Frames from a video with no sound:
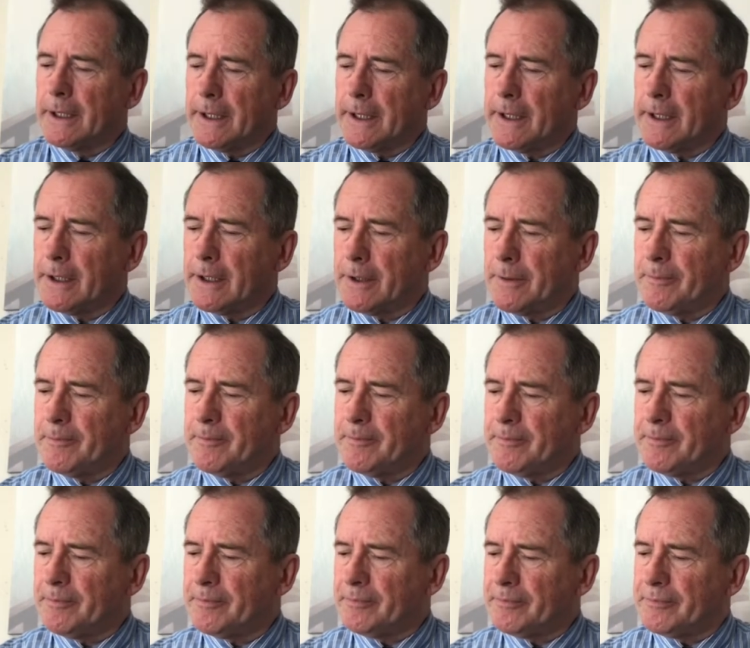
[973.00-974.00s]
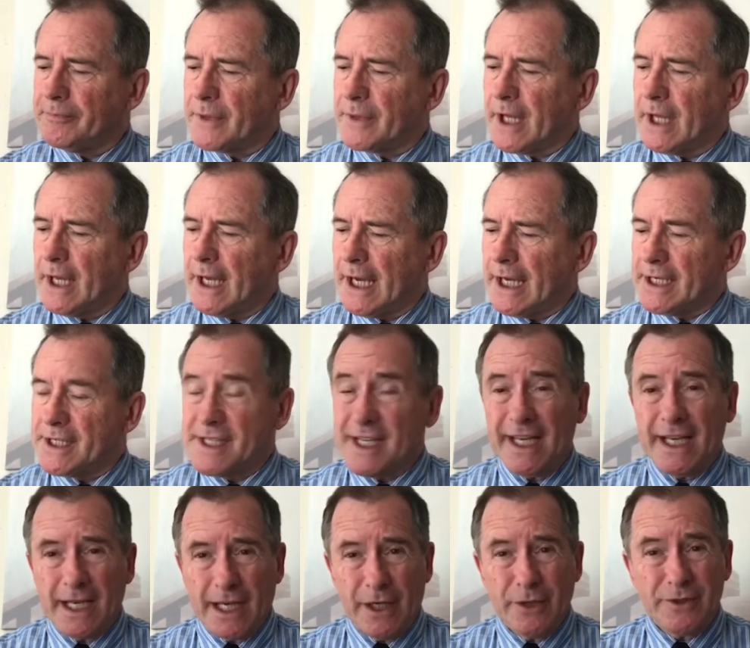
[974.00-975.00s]
Um, and
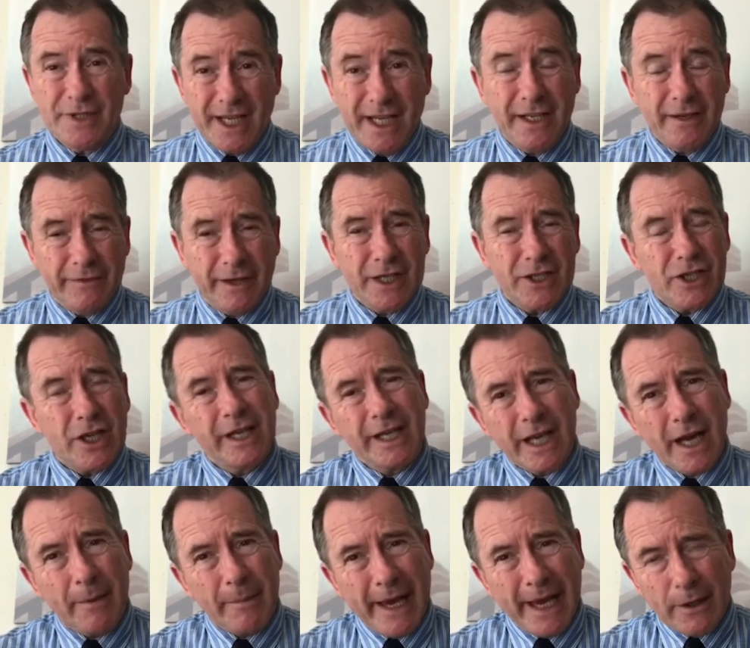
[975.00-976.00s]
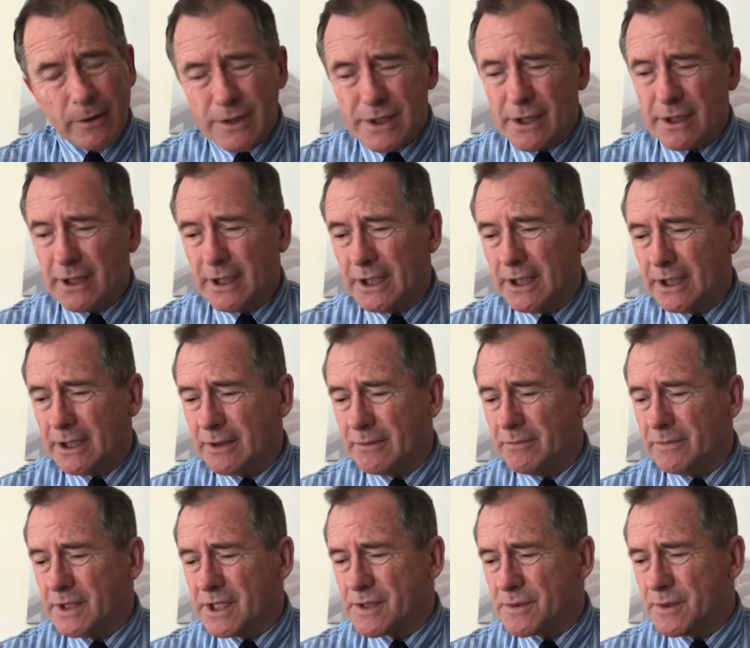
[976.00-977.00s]
DLO did eventually come out.
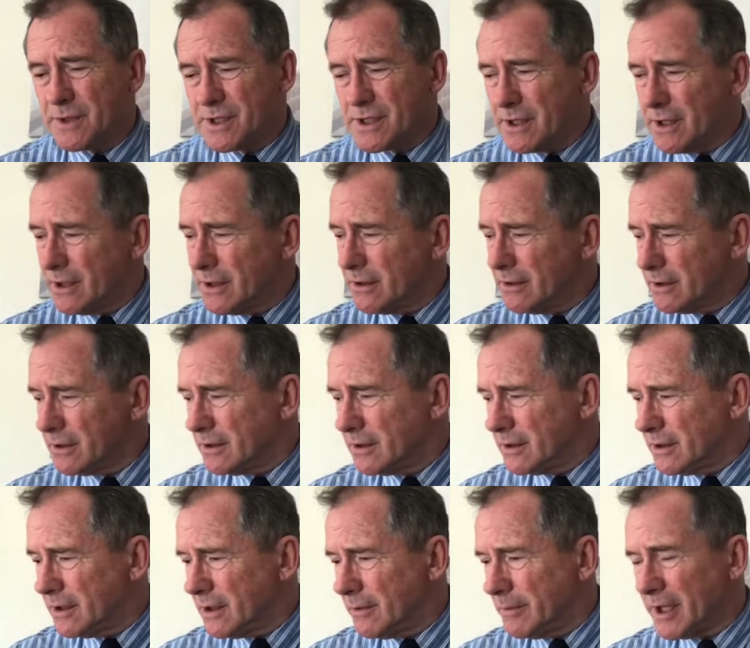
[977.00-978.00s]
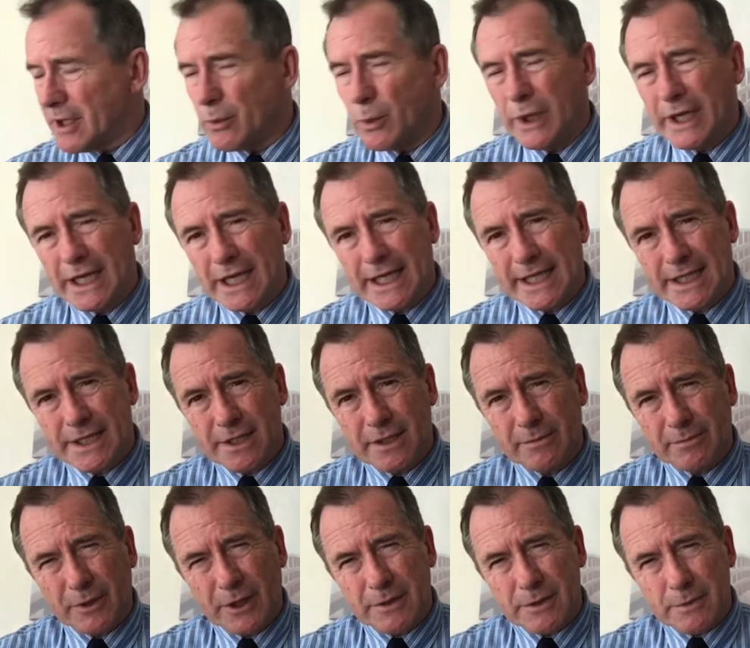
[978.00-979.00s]
Um, this was uh, about a week
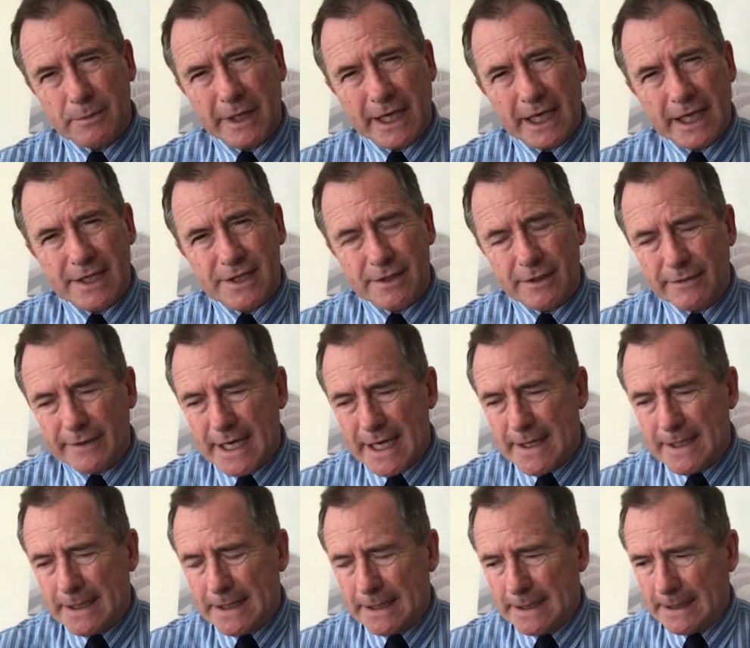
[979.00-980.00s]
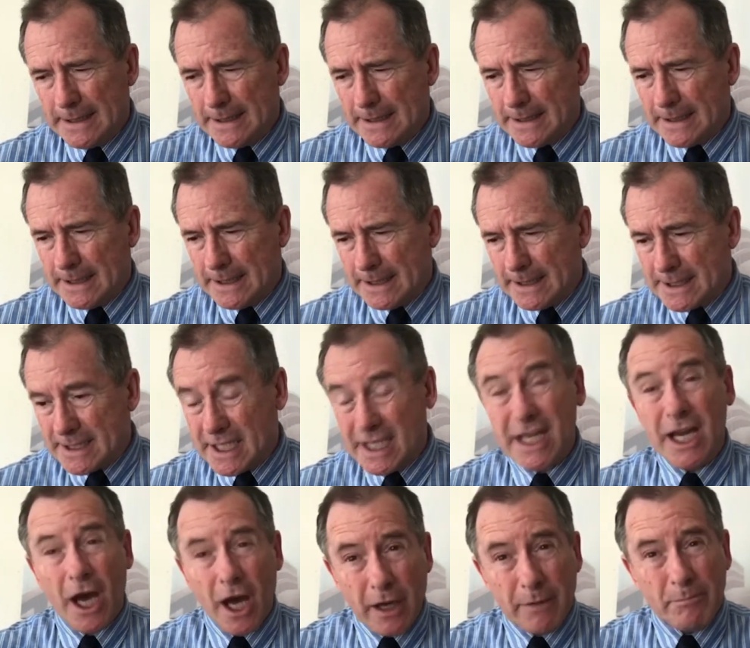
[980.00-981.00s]
later, perhaps a bit less than that, uh, to
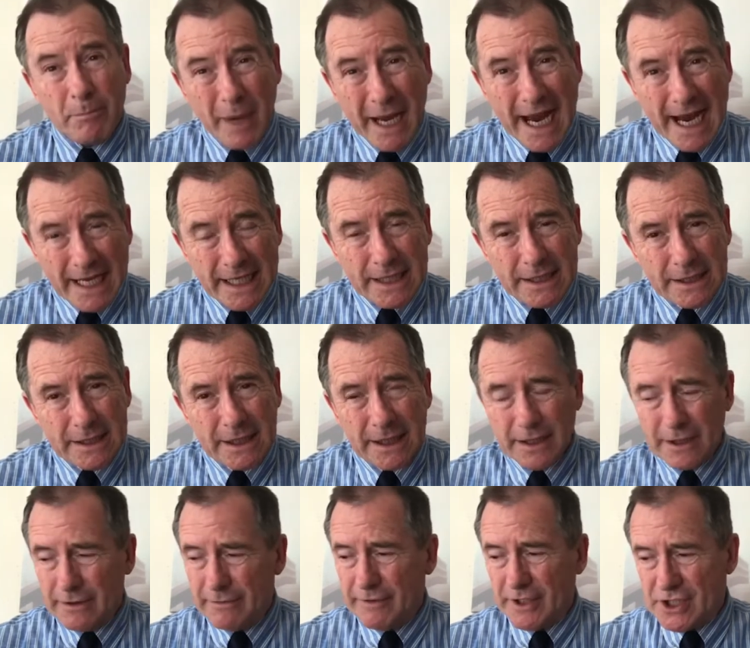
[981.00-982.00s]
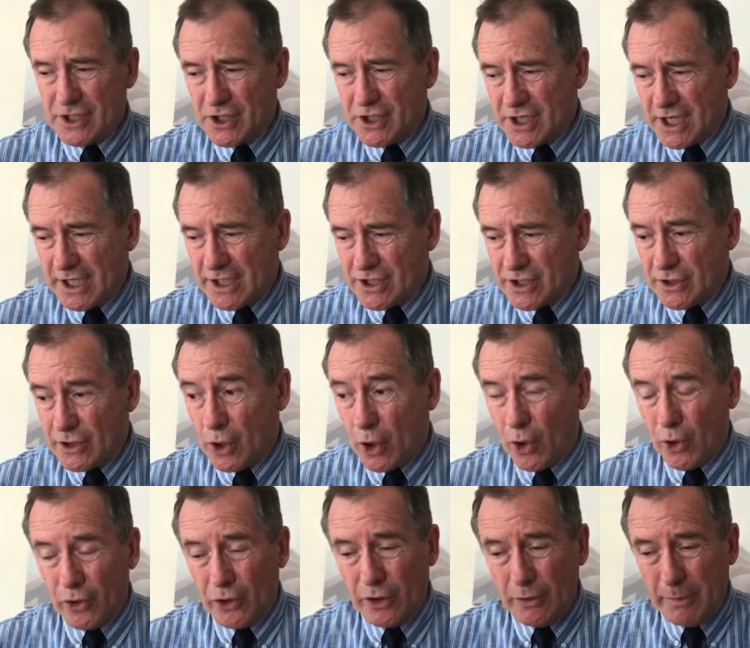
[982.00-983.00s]
cut back the vegetation
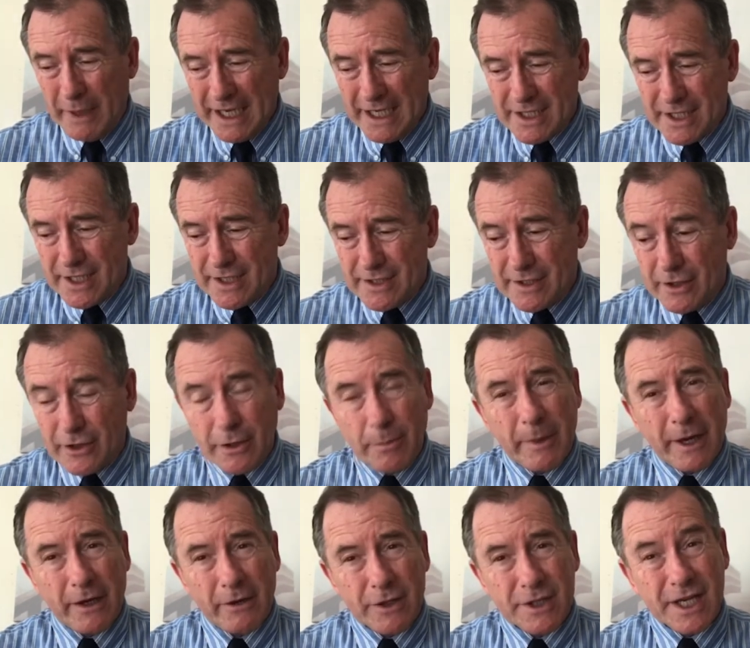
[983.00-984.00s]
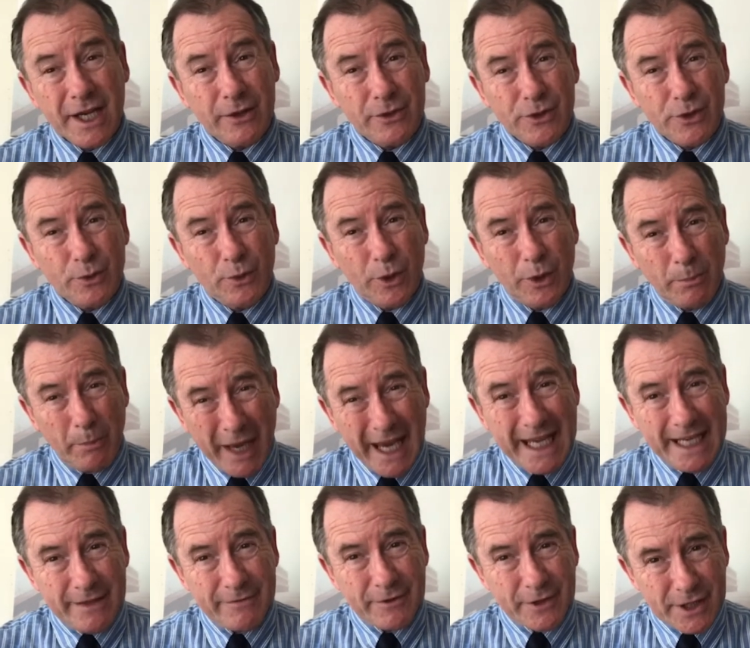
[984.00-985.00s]
on the basis that the parish council would
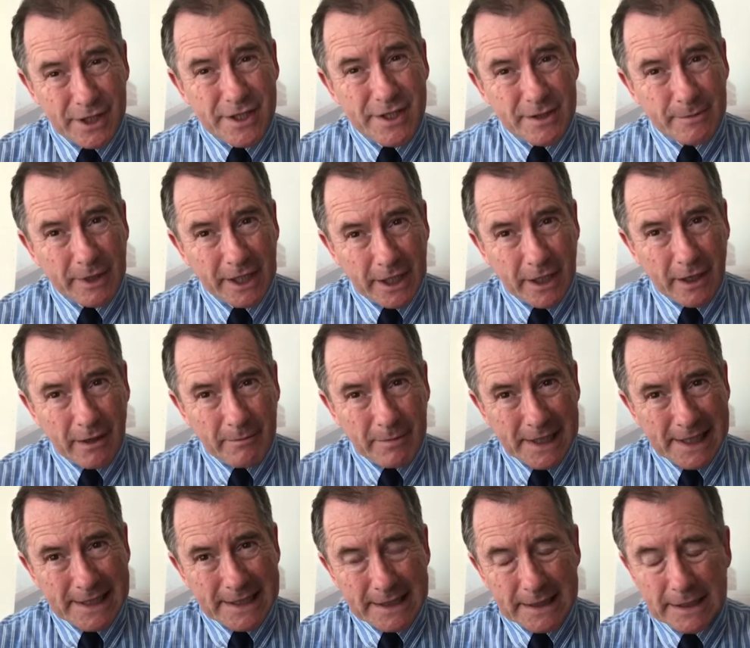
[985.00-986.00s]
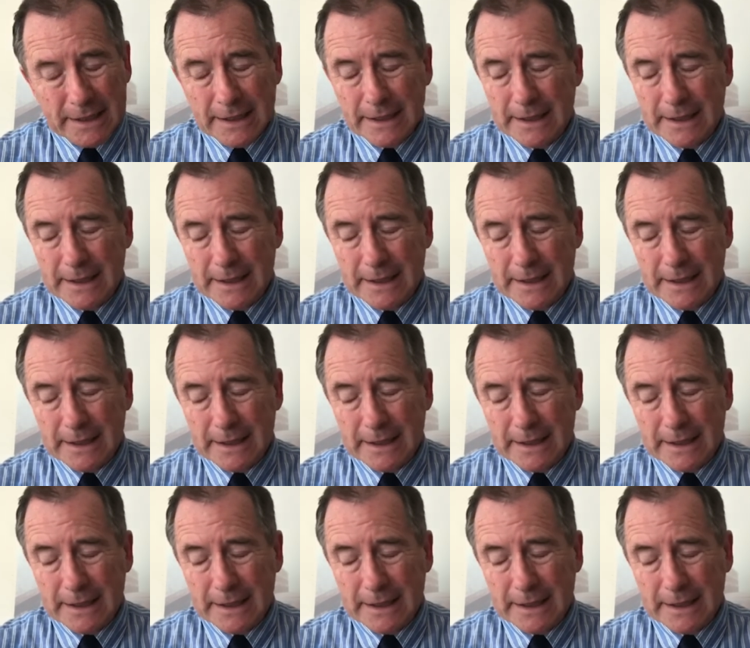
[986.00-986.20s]
pay for this to be cut back.